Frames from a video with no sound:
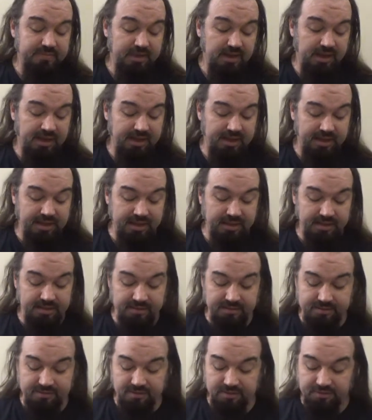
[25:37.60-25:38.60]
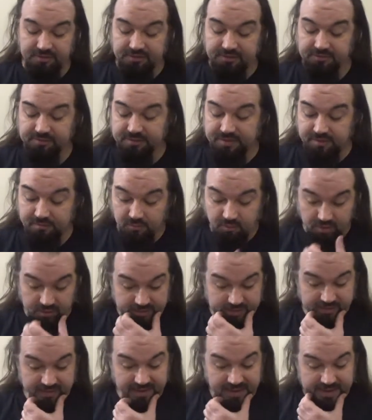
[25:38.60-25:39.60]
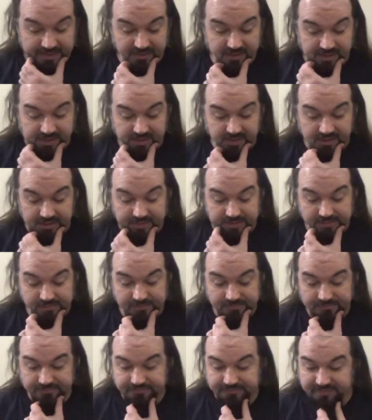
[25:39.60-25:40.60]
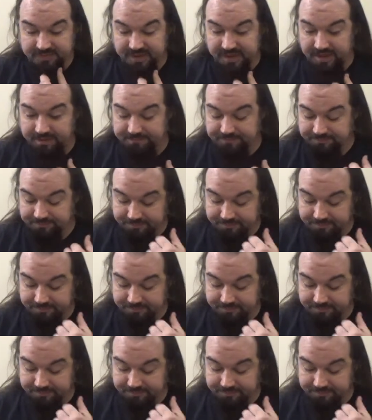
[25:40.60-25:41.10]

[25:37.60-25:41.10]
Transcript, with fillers: and so the two of them worked together, and yeah,